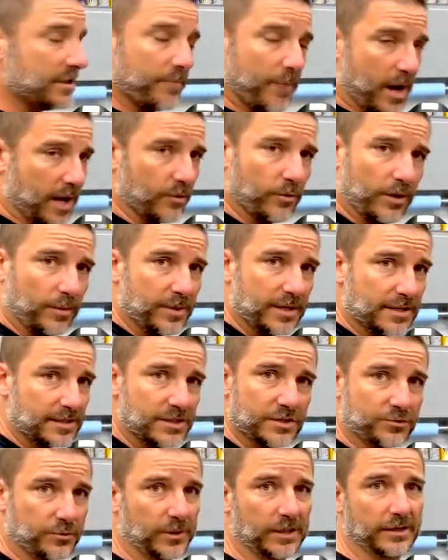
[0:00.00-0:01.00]
the bottom one
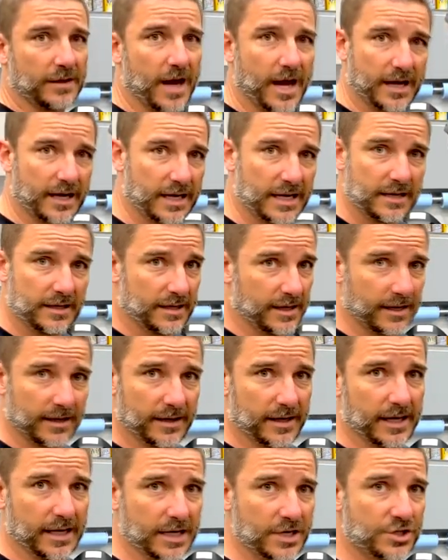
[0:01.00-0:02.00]
because it's really not an,
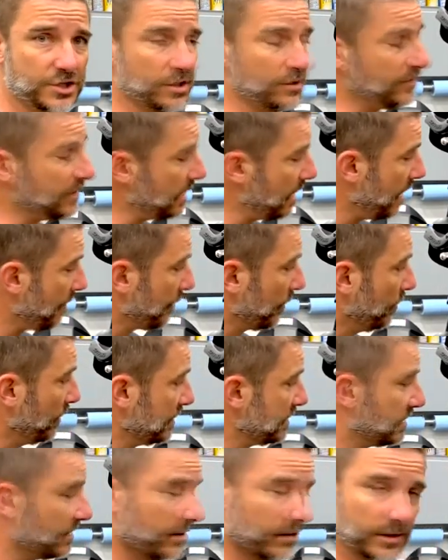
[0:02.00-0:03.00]
uh, an issue. The upper
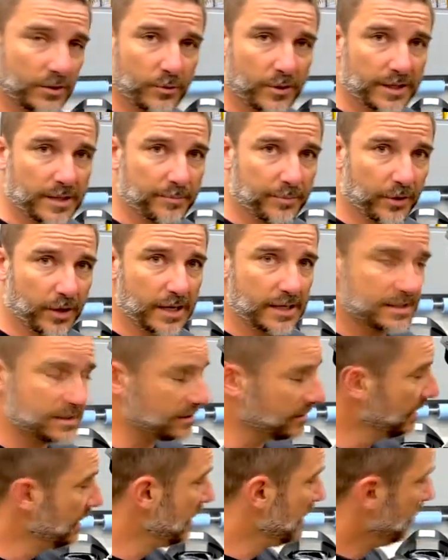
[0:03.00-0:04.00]
one's the only one that
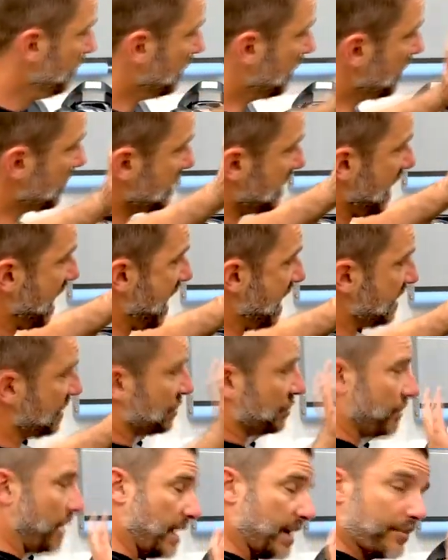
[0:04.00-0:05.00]
breaks because the head
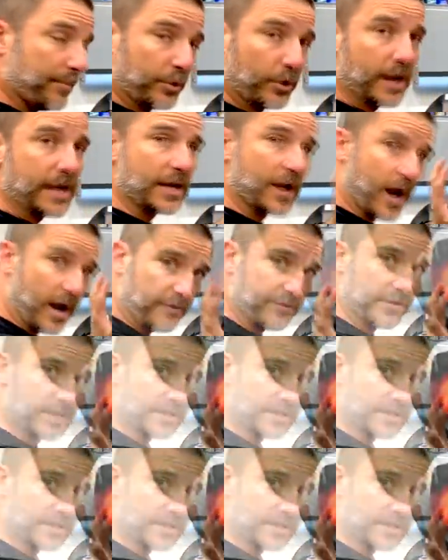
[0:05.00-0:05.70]
is trying to break off